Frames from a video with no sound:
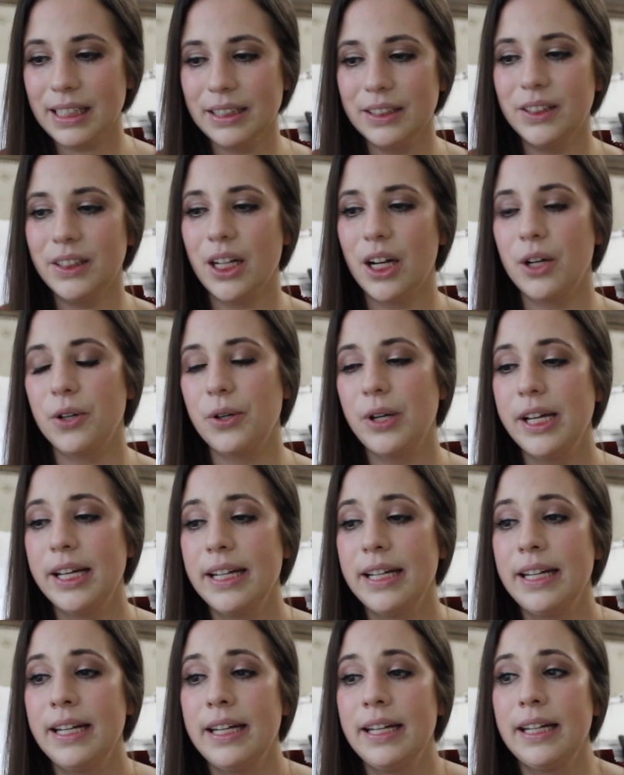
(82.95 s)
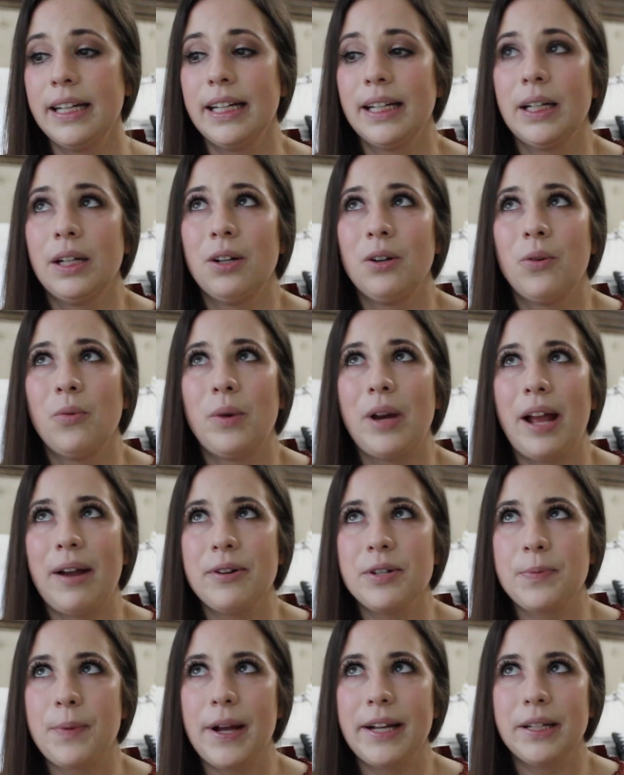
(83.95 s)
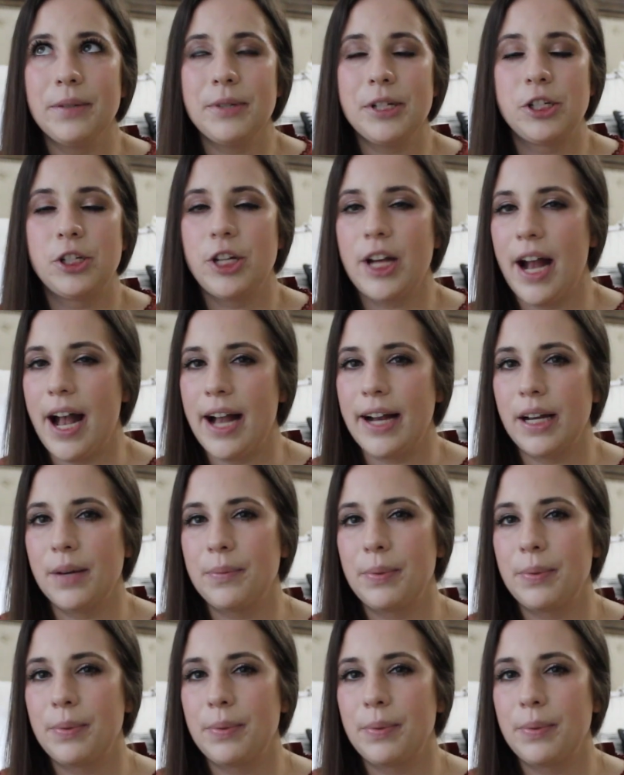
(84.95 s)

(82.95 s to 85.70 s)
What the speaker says: So when I was pregnant with Jack,